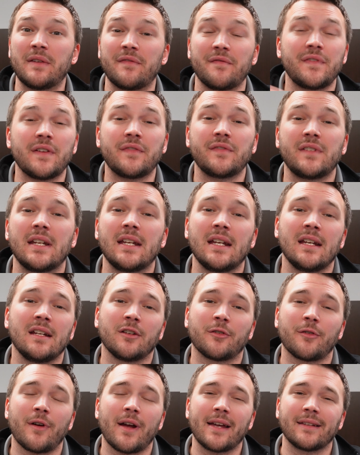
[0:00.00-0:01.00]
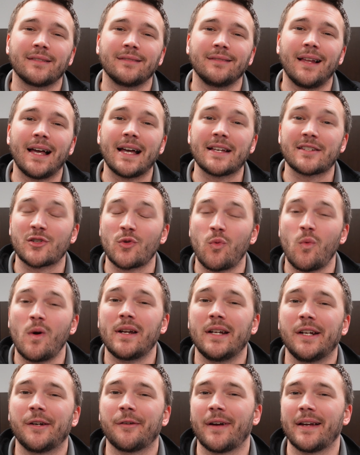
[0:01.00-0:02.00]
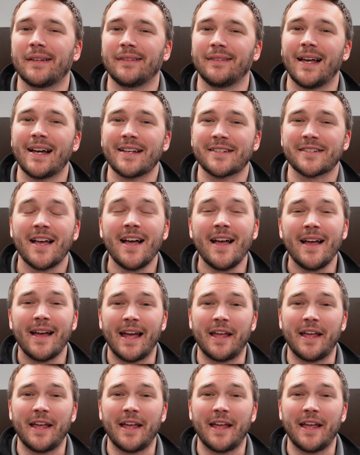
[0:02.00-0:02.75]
15 grand less, 20 grand less,